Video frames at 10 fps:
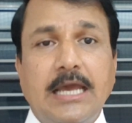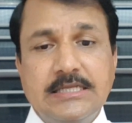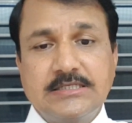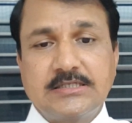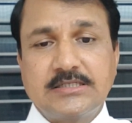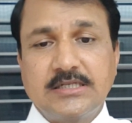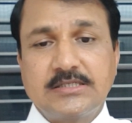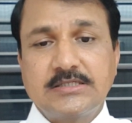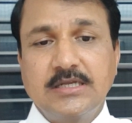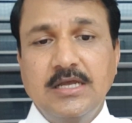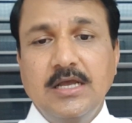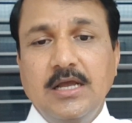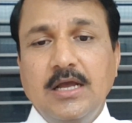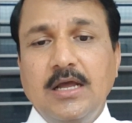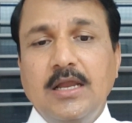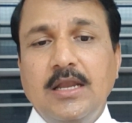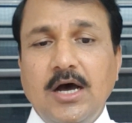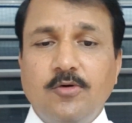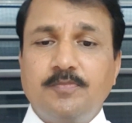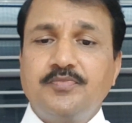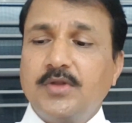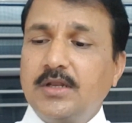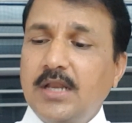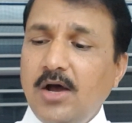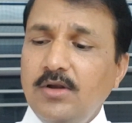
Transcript: cancer cells. Now, now